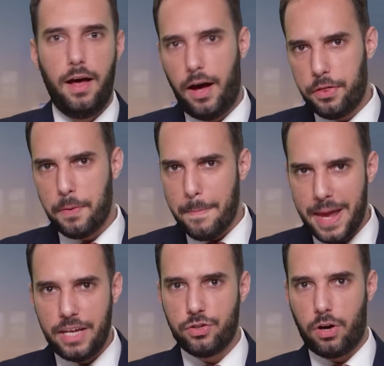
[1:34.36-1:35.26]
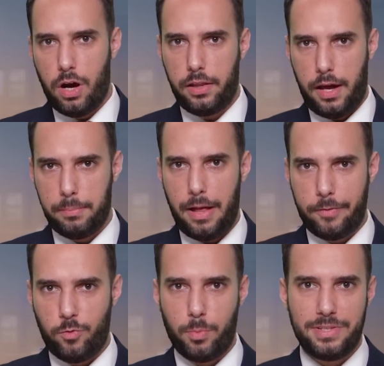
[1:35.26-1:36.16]
Other major online
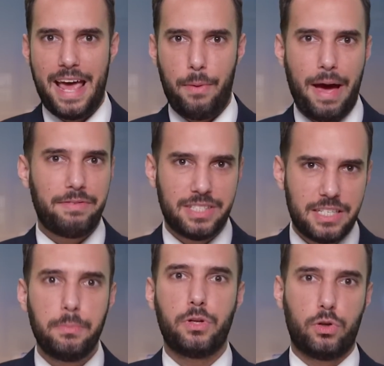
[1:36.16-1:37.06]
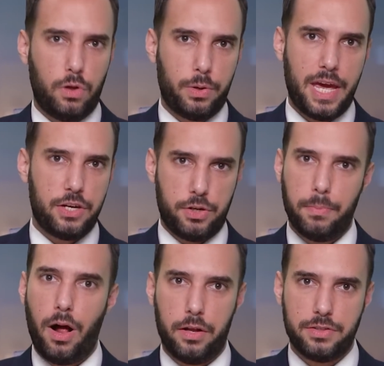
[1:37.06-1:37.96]
platforms now have a similar location
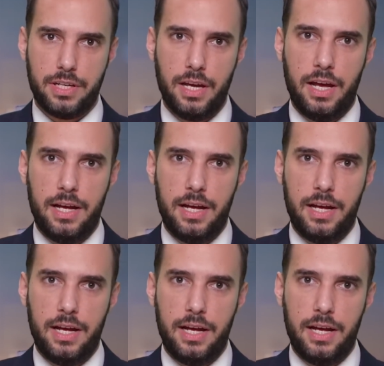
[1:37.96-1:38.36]
policy,